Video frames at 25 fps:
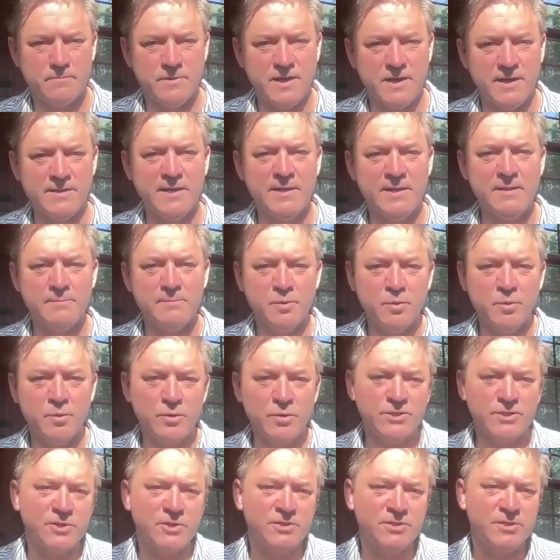And then the
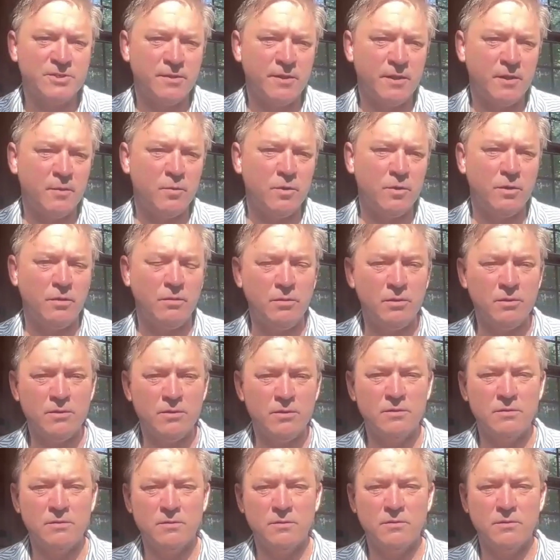board starts to think,
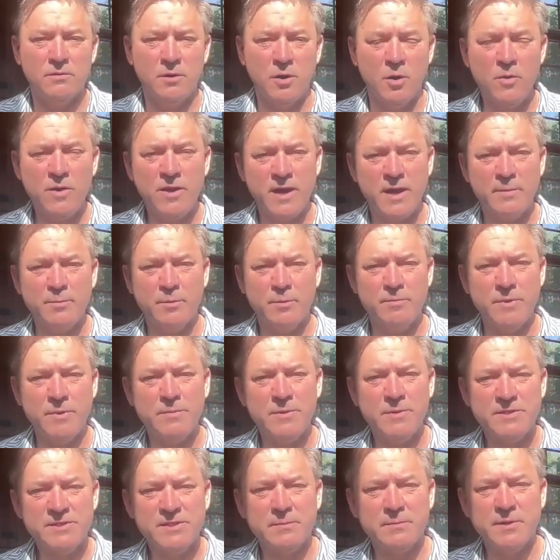well, okay, but
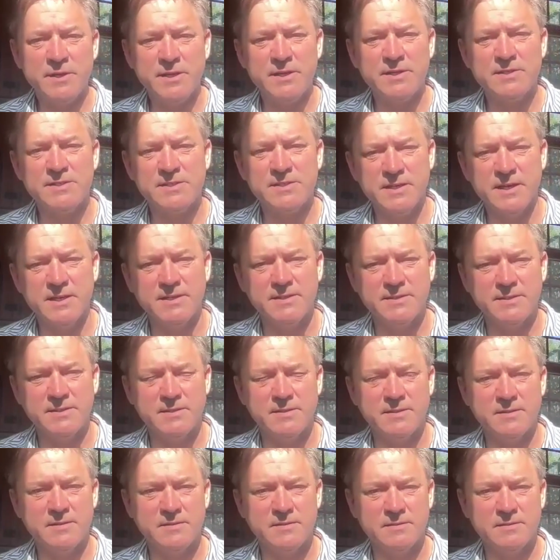maybe somebody else does.